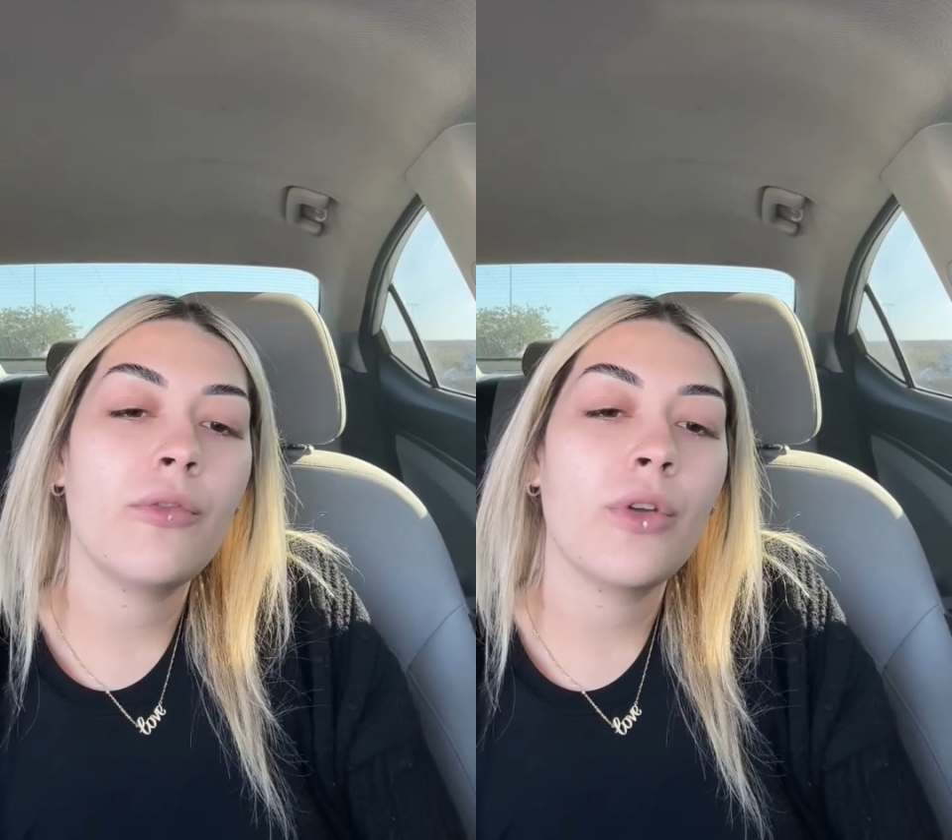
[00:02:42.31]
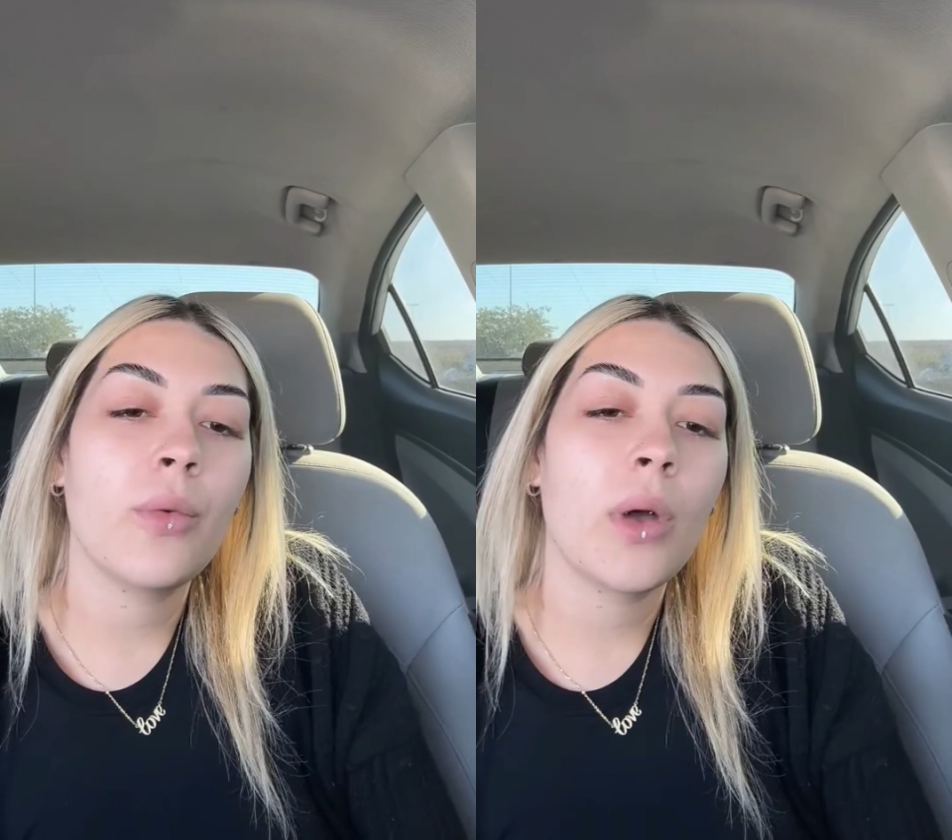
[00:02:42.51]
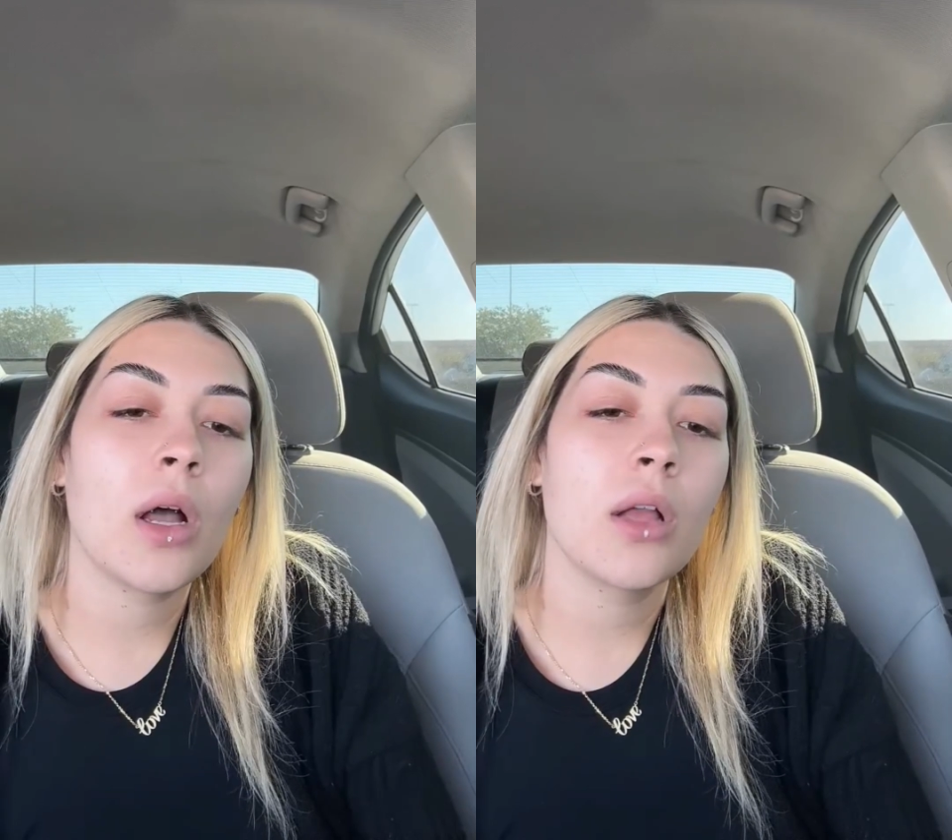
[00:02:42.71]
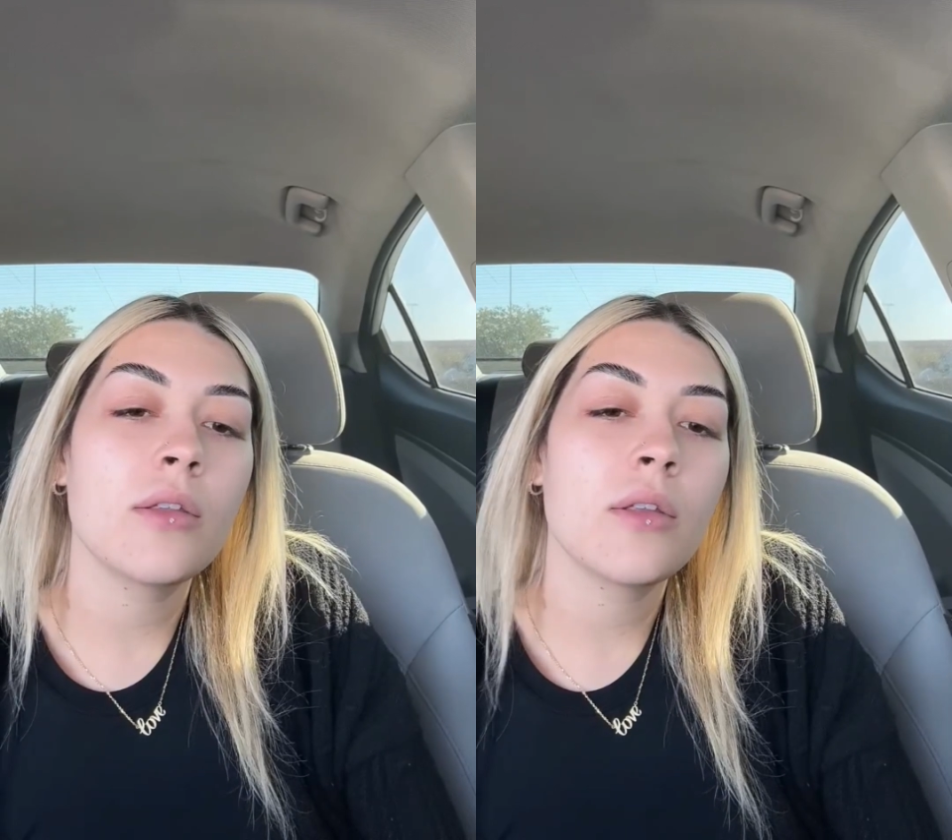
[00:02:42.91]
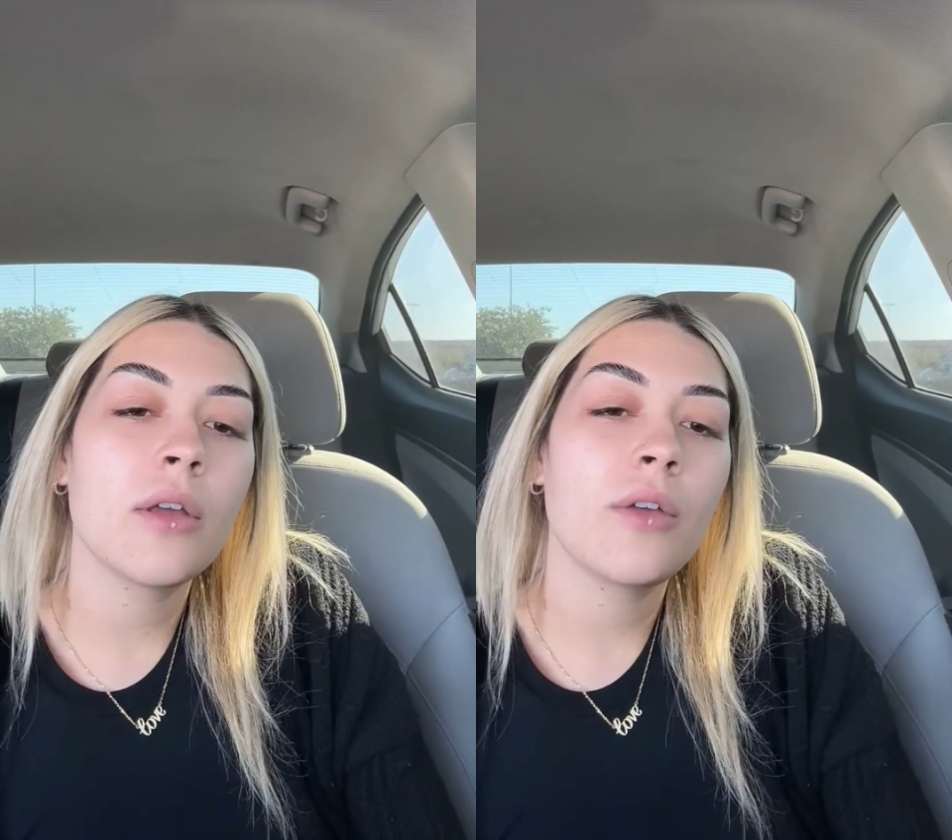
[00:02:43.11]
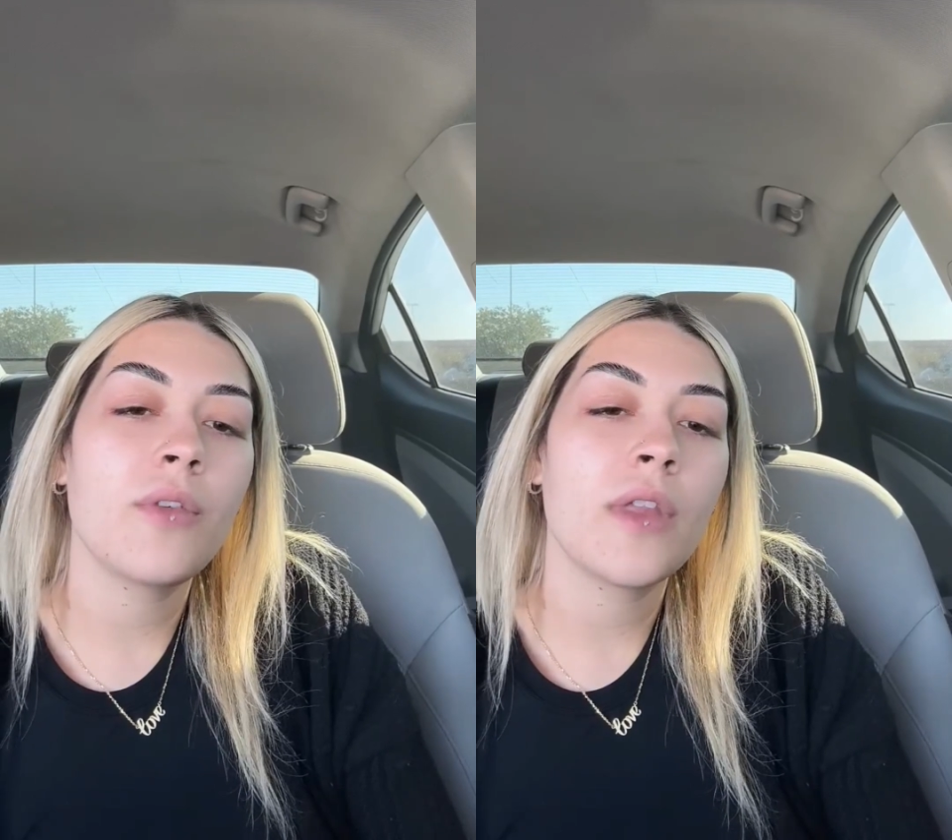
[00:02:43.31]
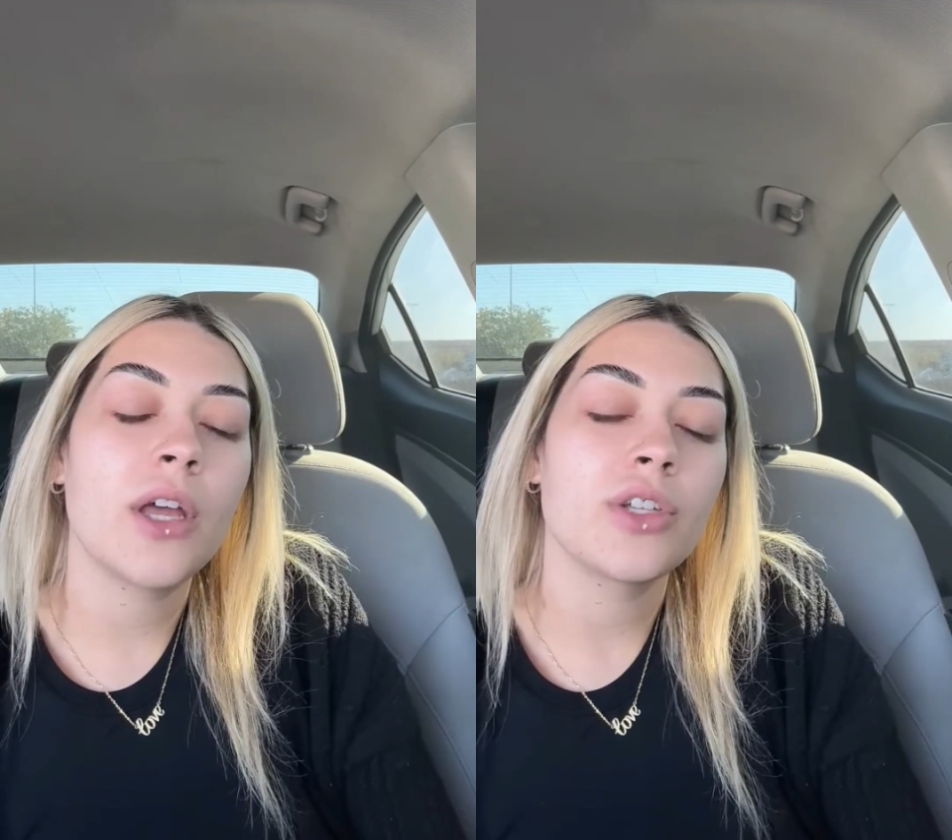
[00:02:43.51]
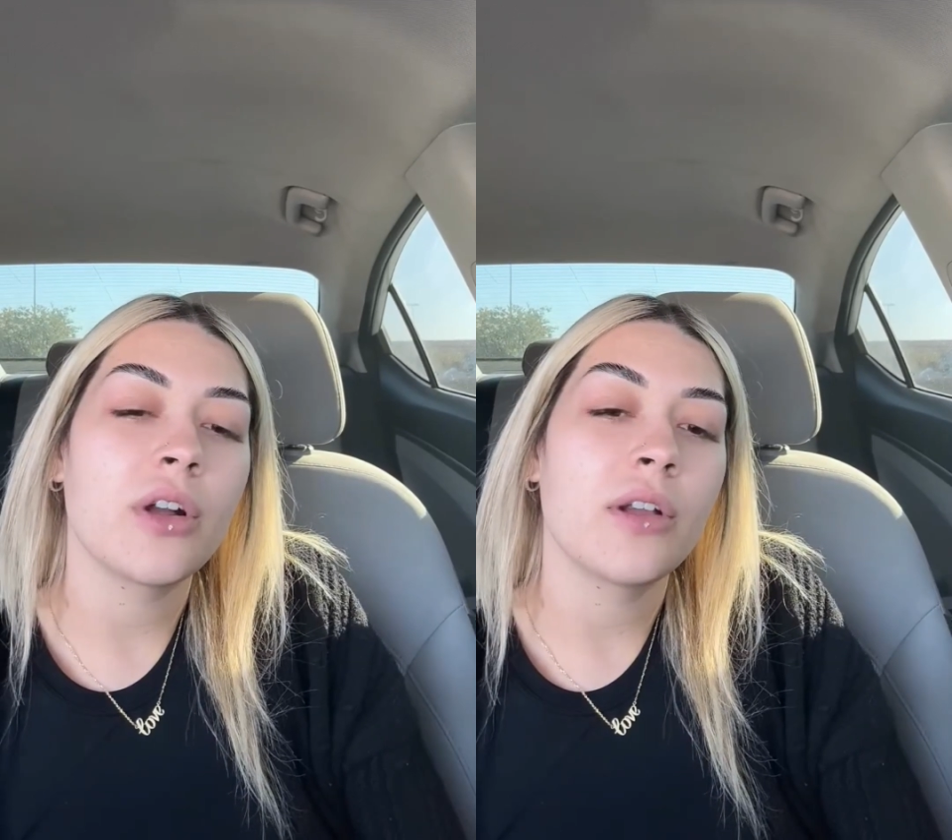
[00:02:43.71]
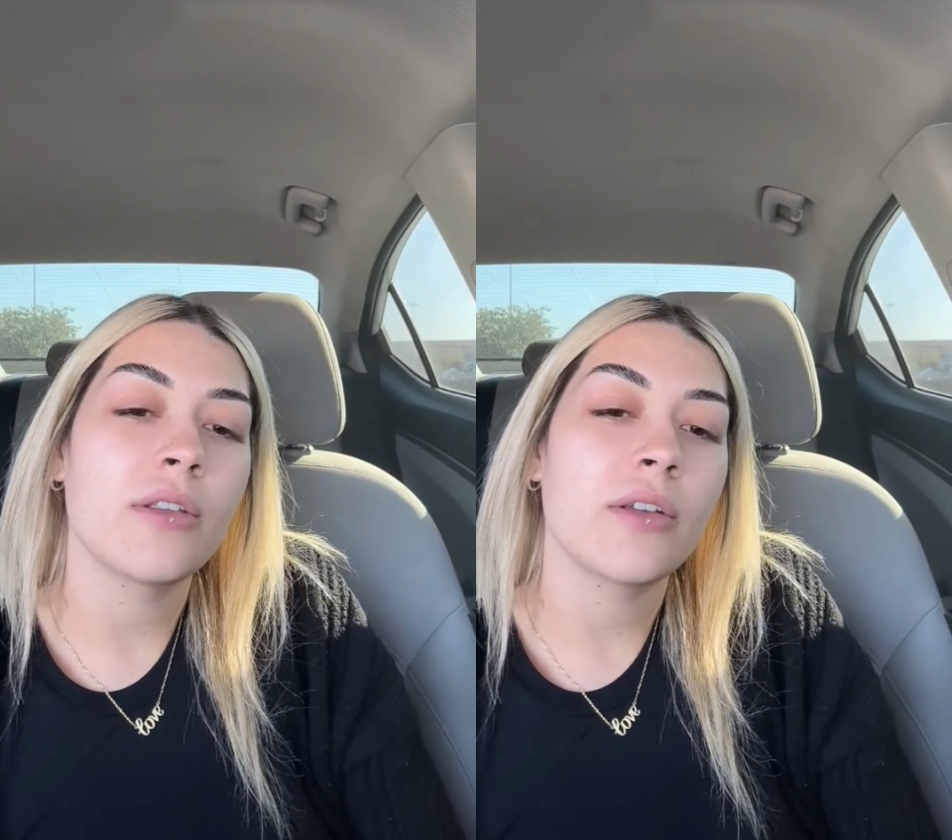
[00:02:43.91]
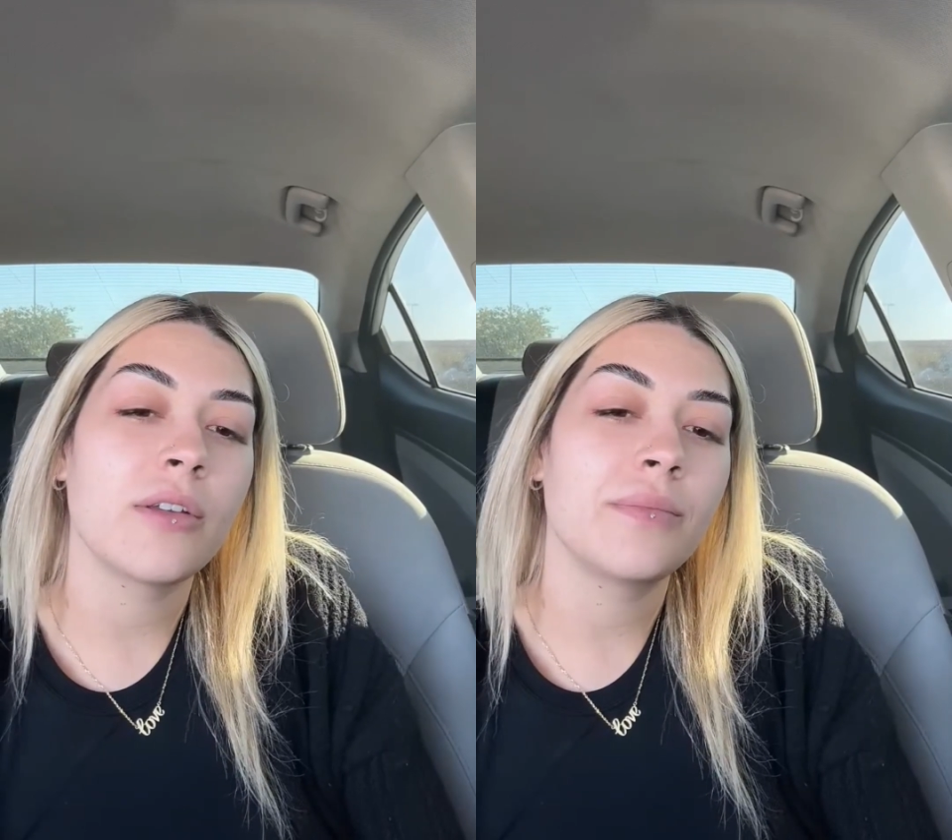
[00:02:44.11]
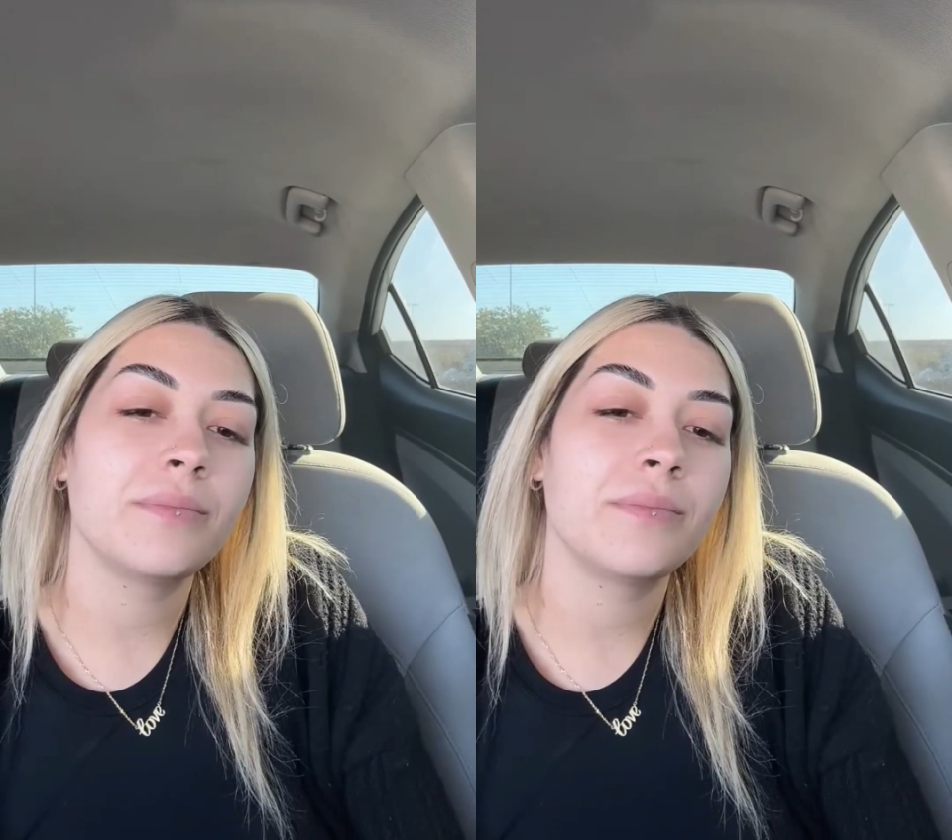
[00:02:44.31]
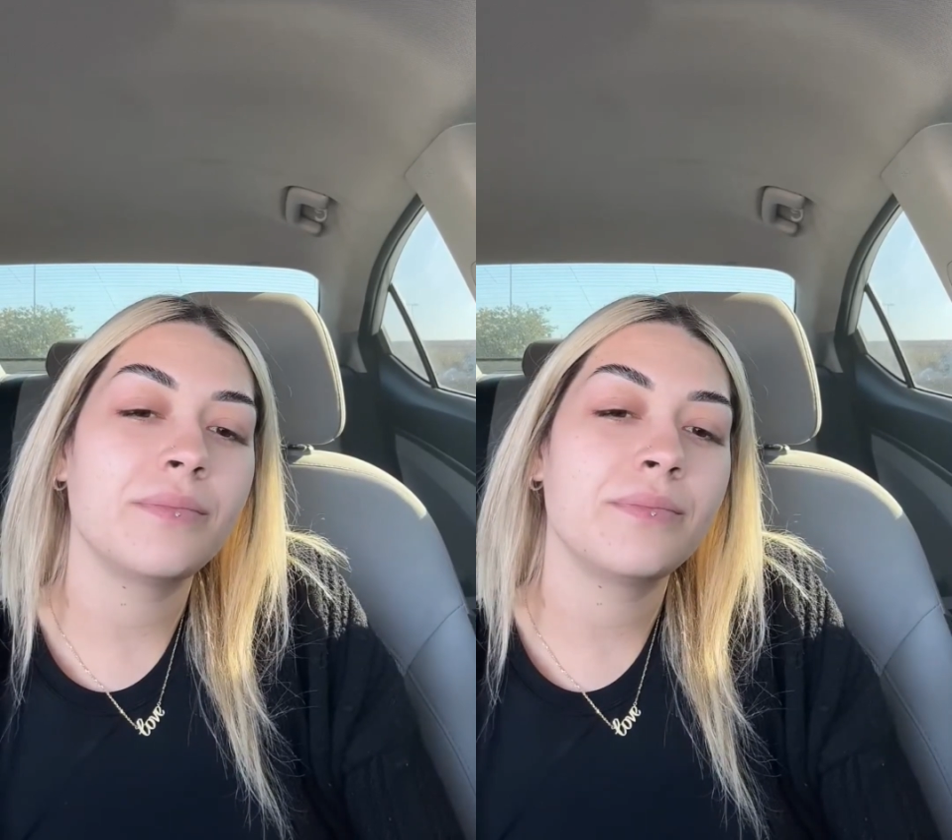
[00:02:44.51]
for what concert? For the Usher concert.